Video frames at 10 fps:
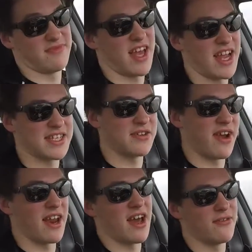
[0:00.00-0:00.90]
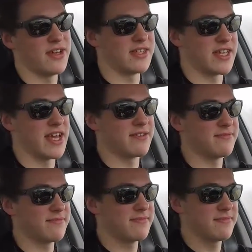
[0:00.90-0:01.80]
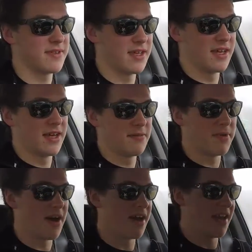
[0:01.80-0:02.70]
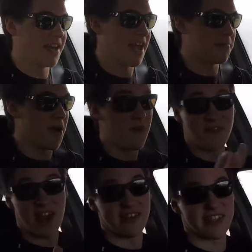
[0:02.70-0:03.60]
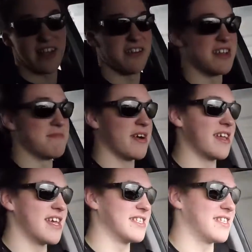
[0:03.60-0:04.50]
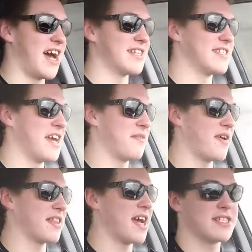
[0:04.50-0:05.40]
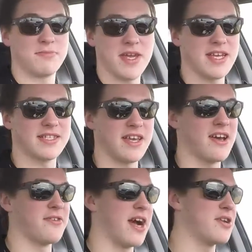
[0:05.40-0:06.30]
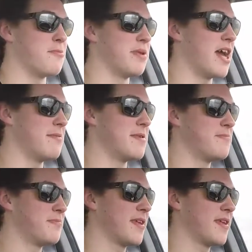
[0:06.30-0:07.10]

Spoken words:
I guess he ran out of real estate, but it kept going very slowly. But it's not safe at that speed, so I don't blame him.